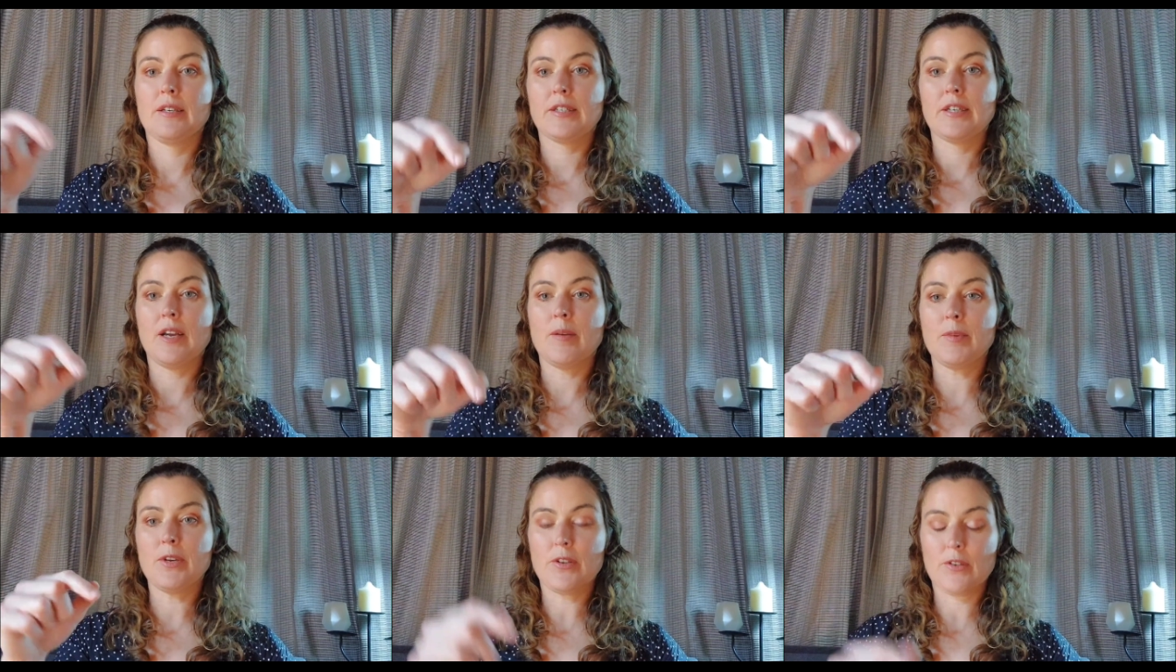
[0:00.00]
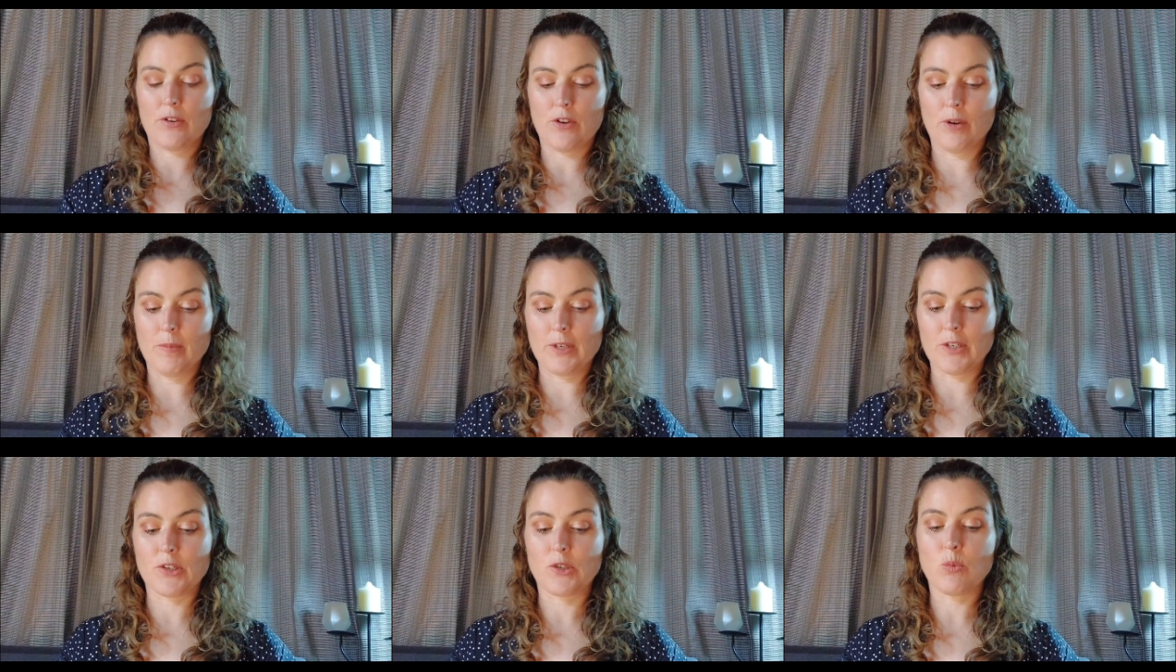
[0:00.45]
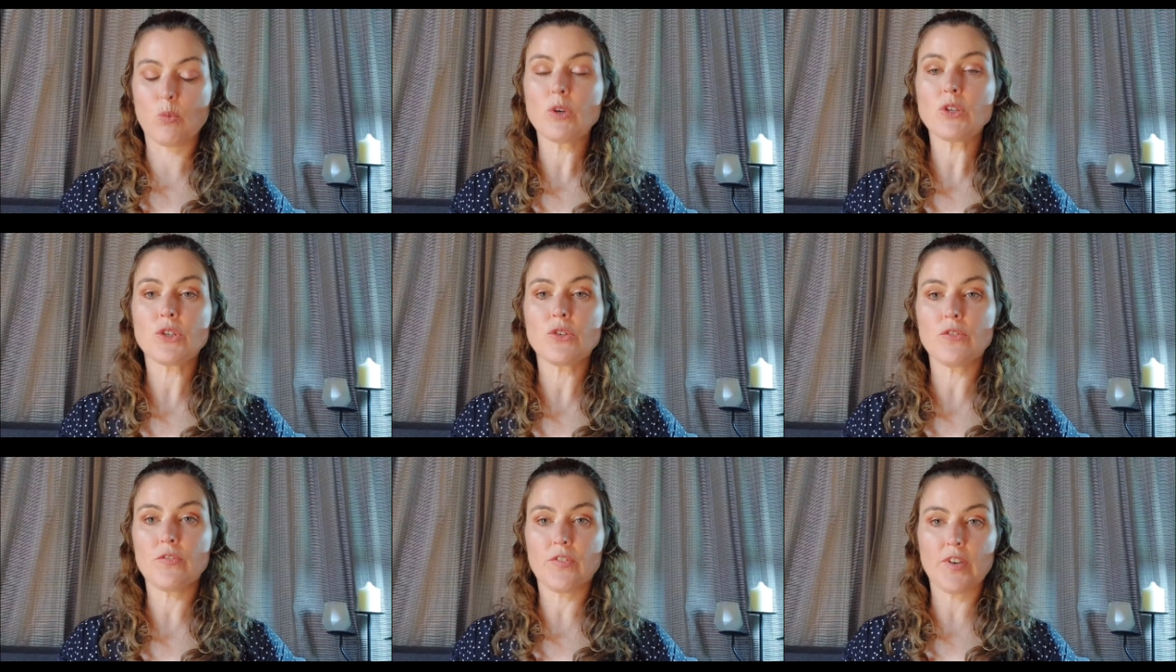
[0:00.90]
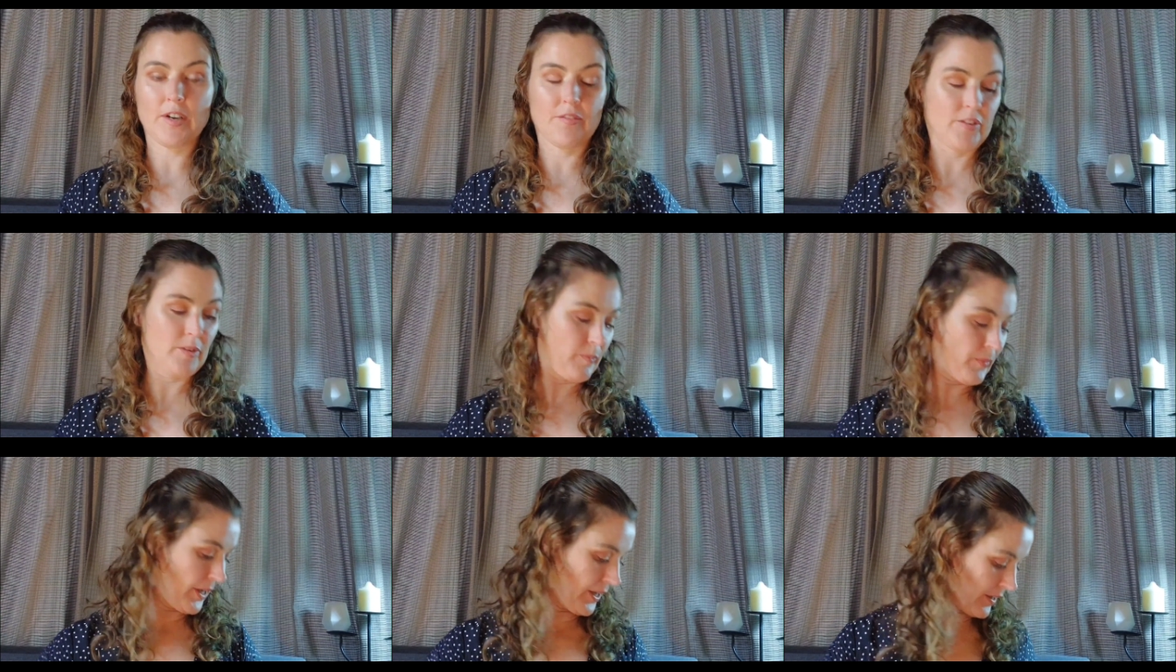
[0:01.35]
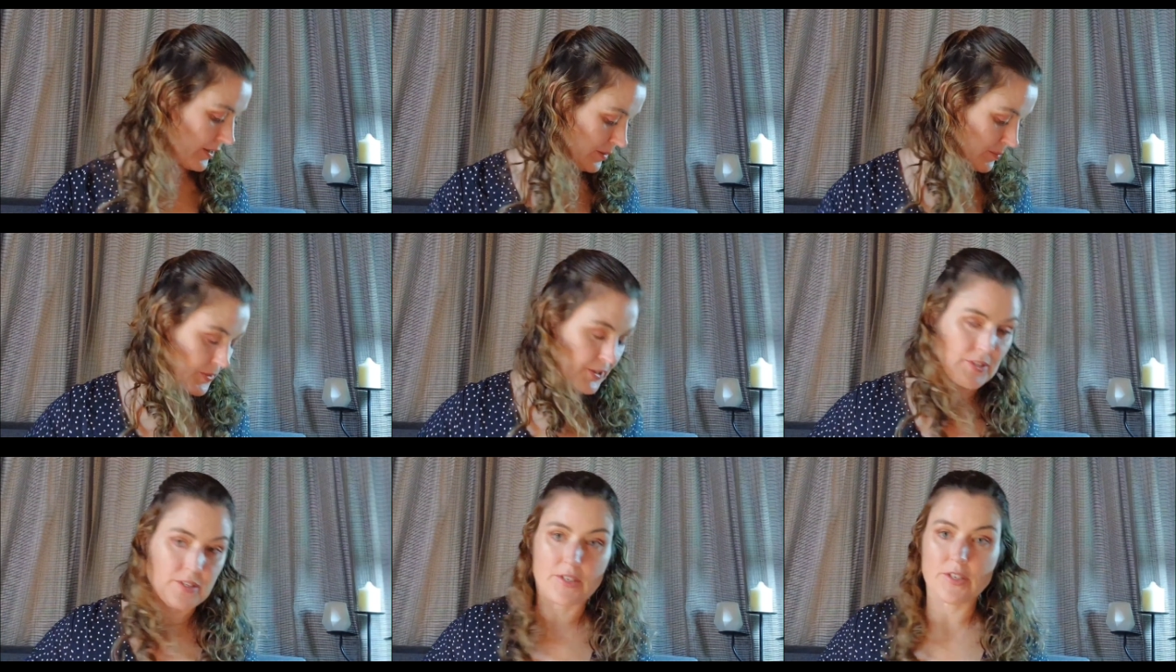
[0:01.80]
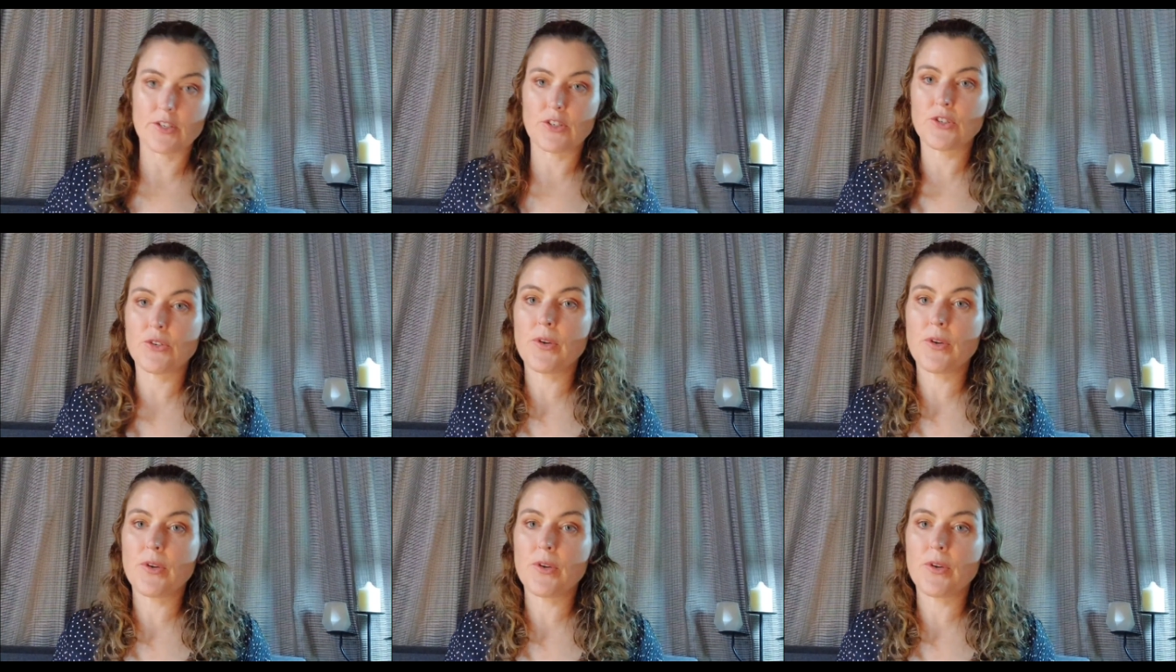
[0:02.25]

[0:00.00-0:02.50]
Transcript: tell me in the comments, what's your favourite MAC lipstick?